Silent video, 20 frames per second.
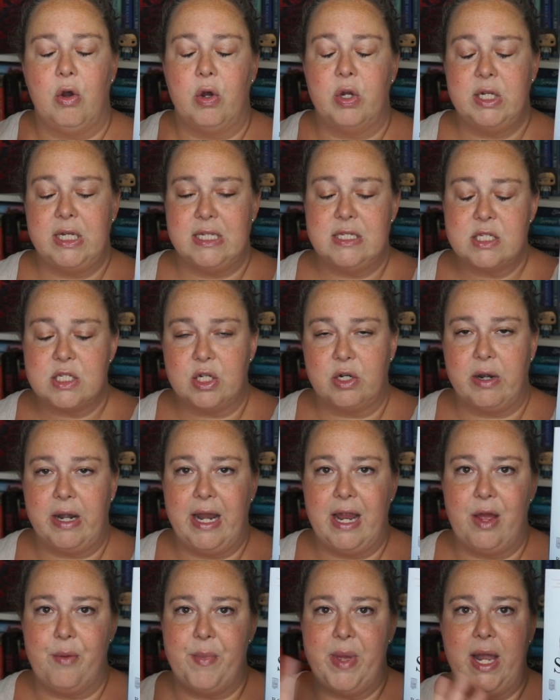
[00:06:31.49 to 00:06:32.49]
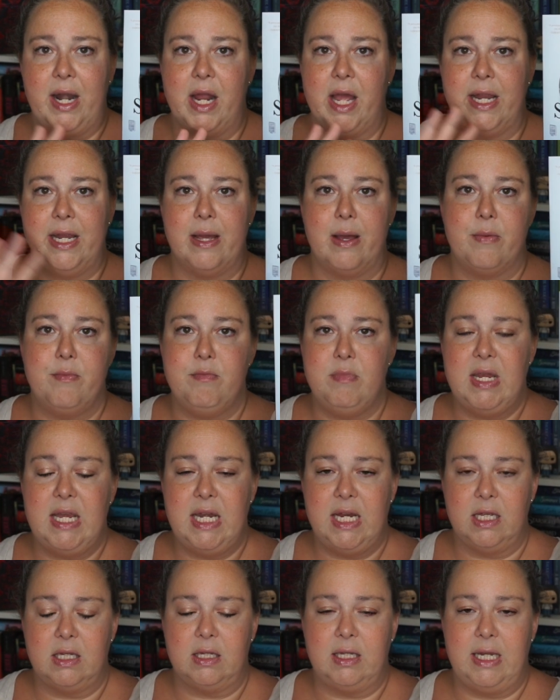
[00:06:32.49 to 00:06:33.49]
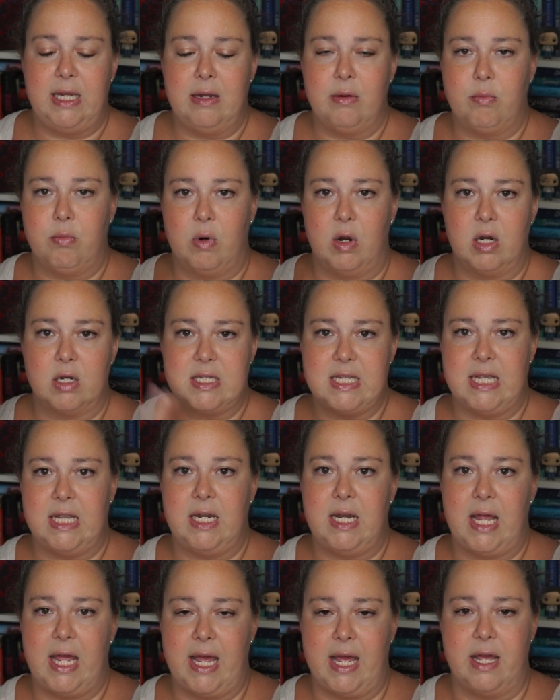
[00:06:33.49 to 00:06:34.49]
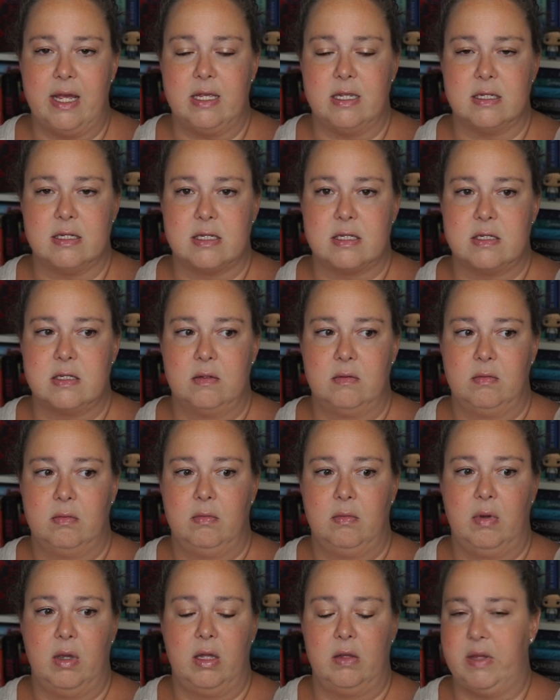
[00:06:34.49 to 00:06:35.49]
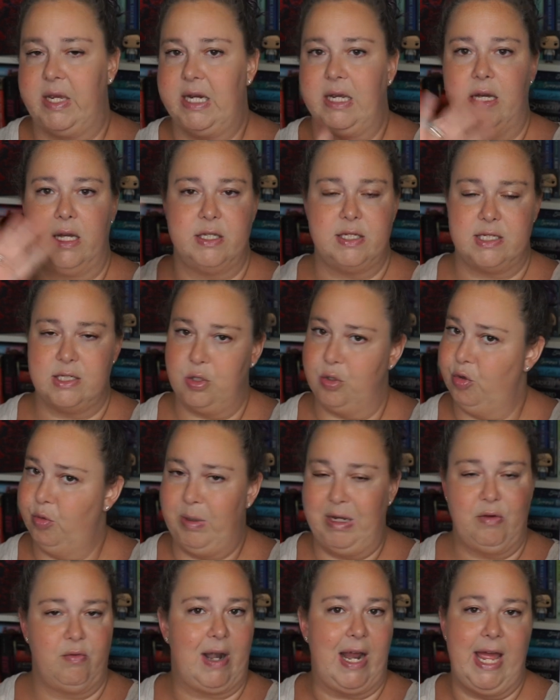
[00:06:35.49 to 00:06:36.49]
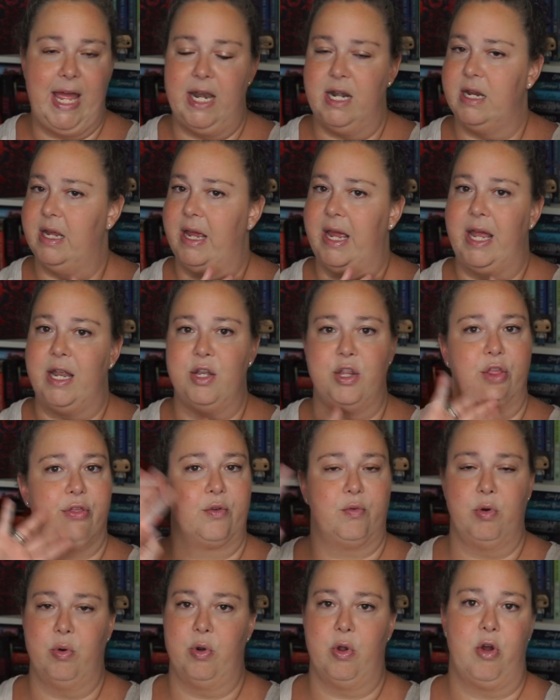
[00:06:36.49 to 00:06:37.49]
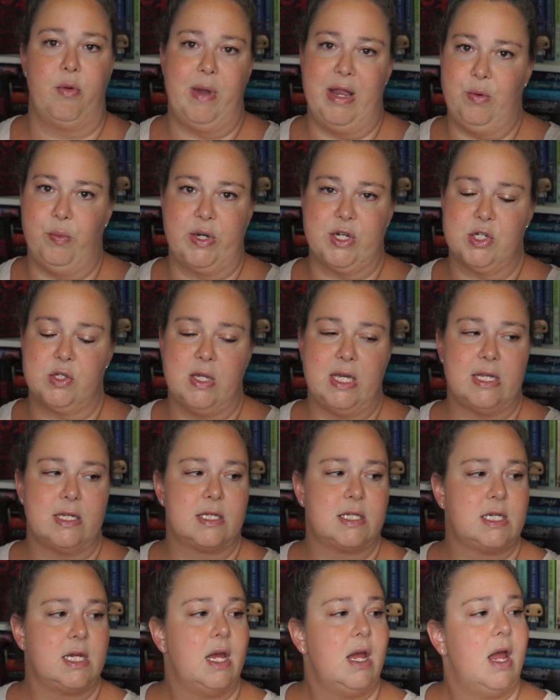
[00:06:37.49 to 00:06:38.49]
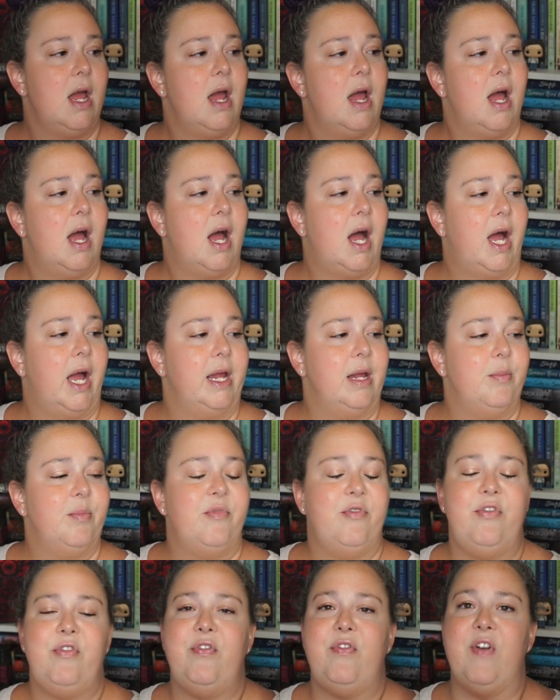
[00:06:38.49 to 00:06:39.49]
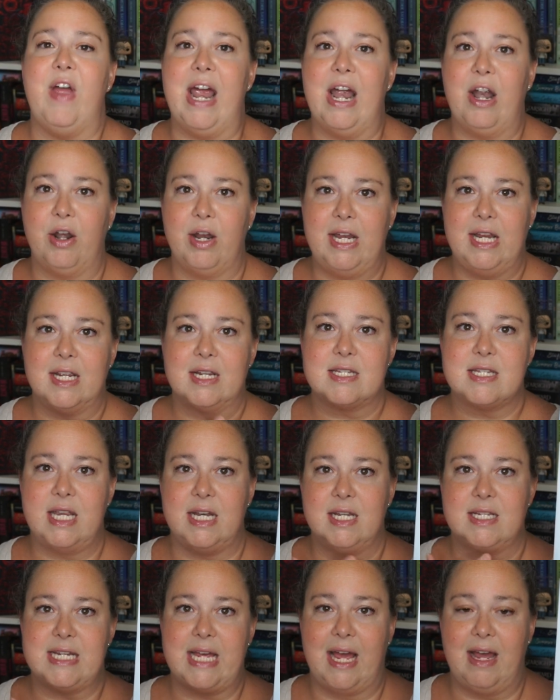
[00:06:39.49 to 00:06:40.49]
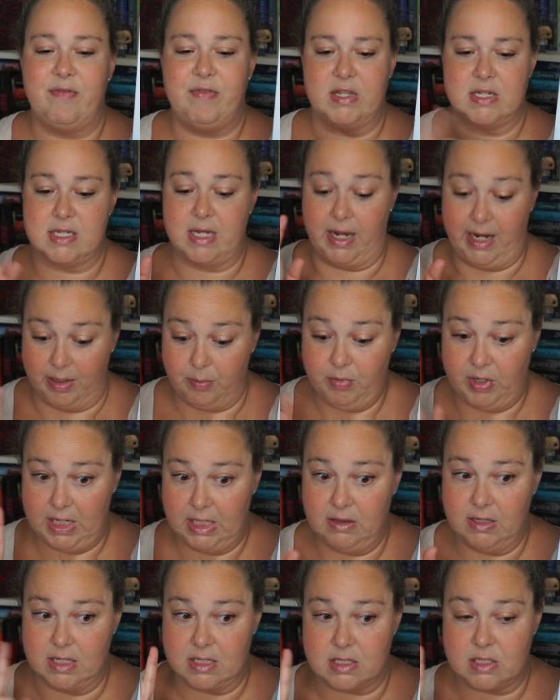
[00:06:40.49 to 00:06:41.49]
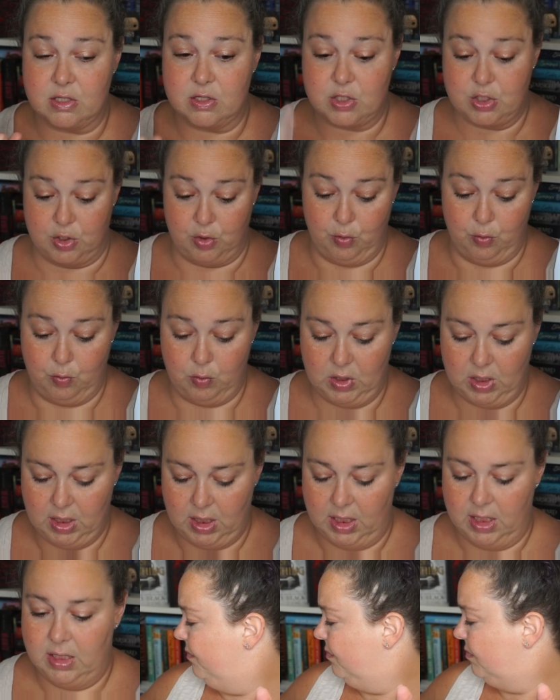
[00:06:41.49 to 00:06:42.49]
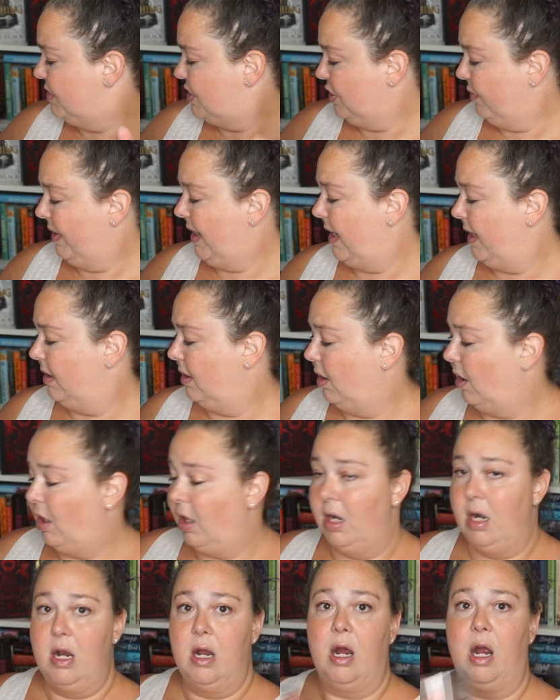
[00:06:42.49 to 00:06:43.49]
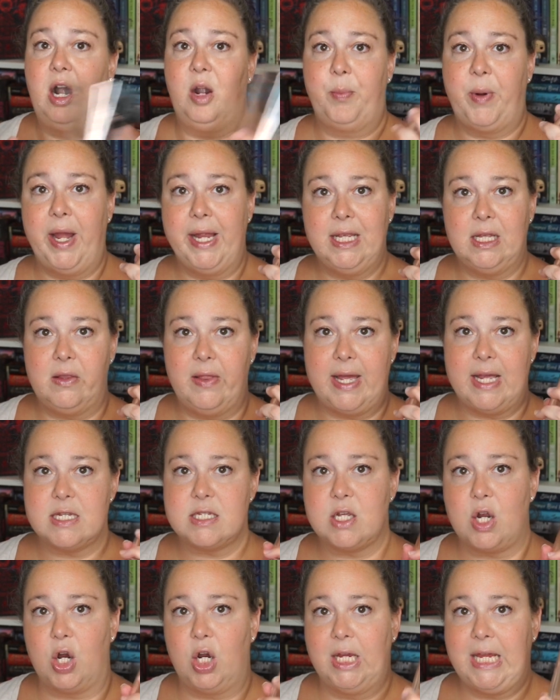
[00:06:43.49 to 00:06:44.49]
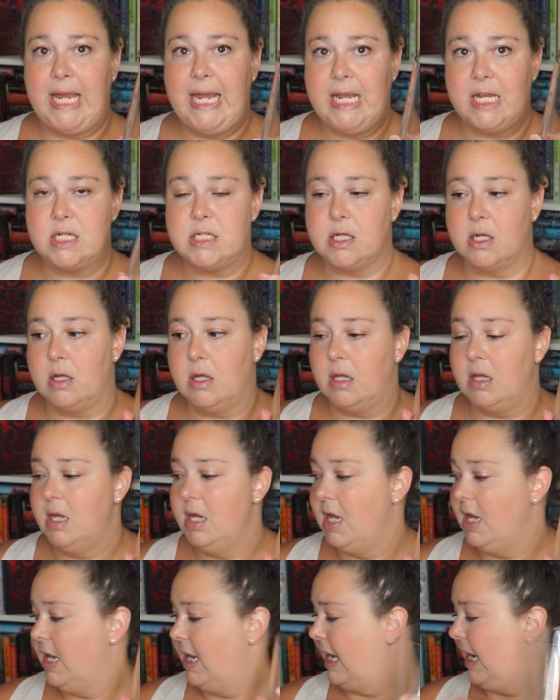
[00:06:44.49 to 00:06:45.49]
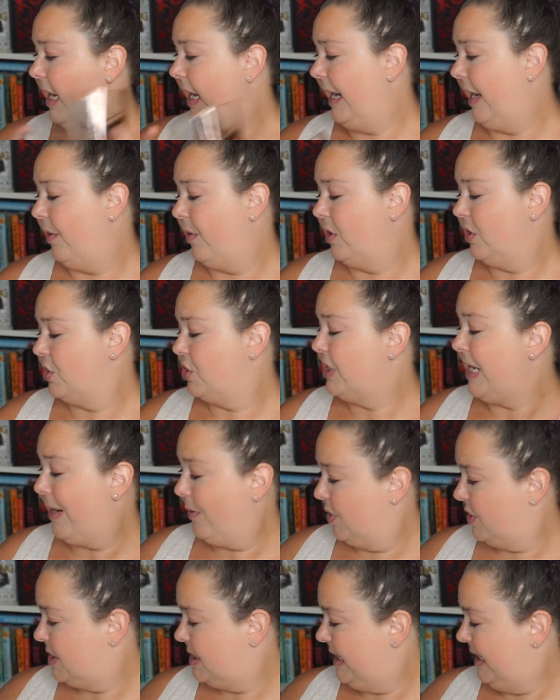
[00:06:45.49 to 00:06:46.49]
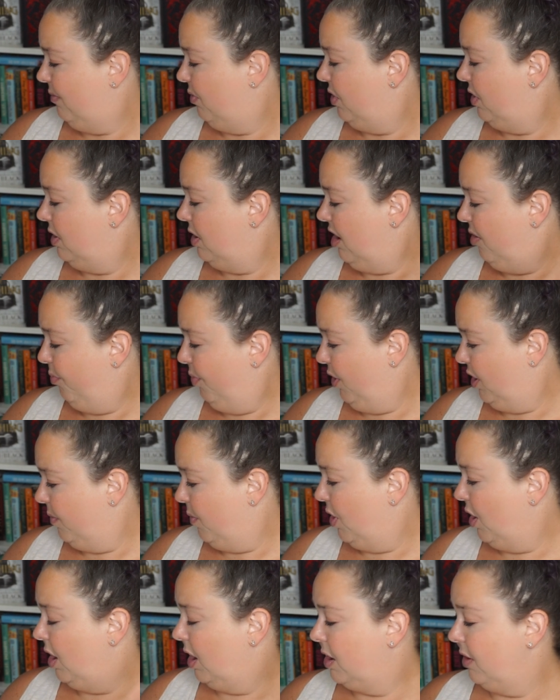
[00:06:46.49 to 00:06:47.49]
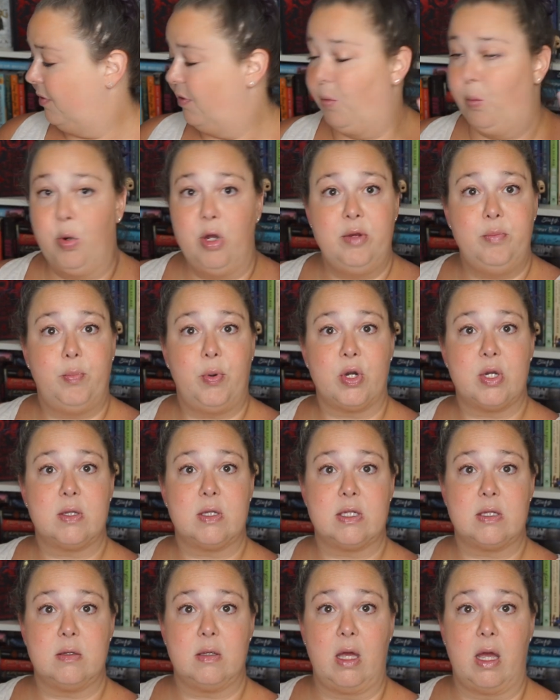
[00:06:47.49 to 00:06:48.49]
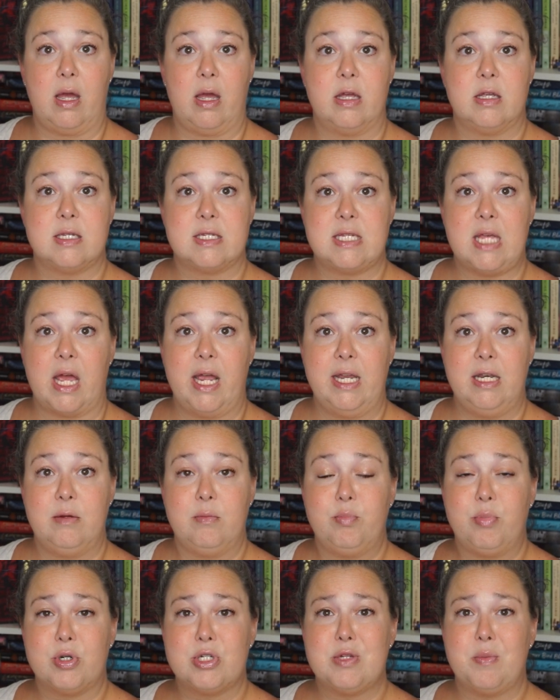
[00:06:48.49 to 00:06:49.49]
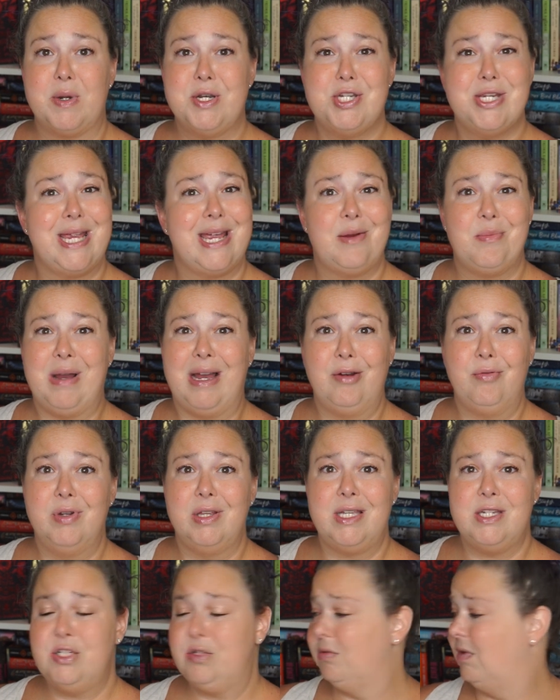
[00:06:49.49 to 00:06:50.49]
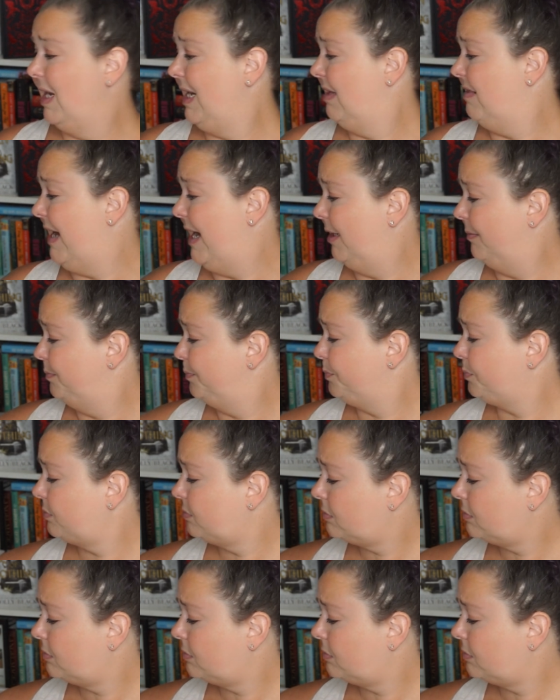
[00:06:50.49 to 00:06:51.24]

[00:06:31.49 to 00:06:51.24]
on Instagram and I immediately marked it as like a to be read and threw it on my wish list. I am very excited to have this. I am reading this soon. So we got our pint glass, our candle, our shower steamer, a bookmark, the wood book sign, Books Are My Jam. I really do like that.